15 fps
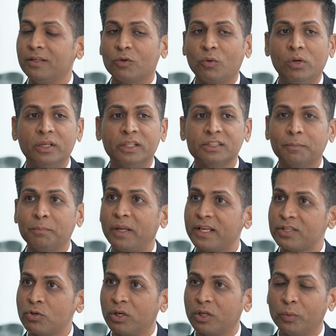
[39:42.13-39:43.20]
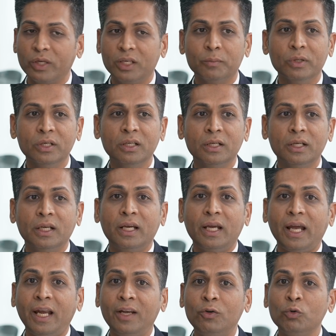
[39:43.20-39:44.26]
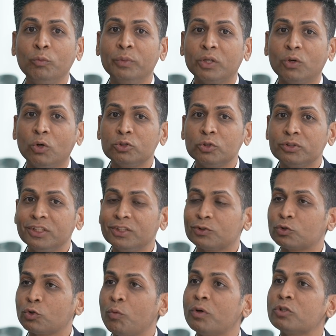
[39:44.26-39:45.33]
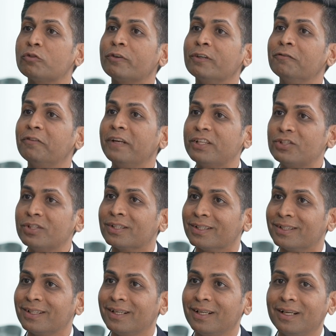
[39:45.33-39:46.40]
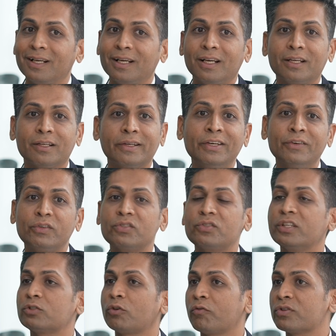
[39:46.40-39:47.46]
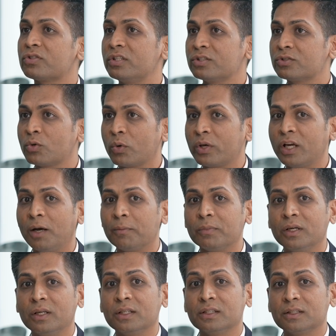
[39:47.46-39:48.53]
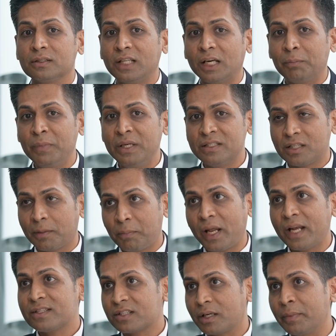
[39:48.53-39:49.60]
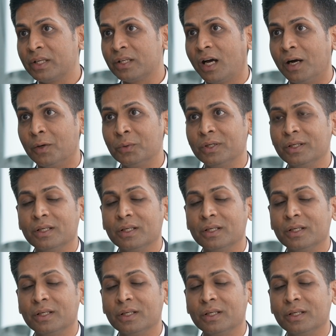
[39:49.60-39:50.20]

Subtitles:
Quality supply is not available. and two, because you see so much of inflation. Interest rates obviously is going up. That means supply is coming down.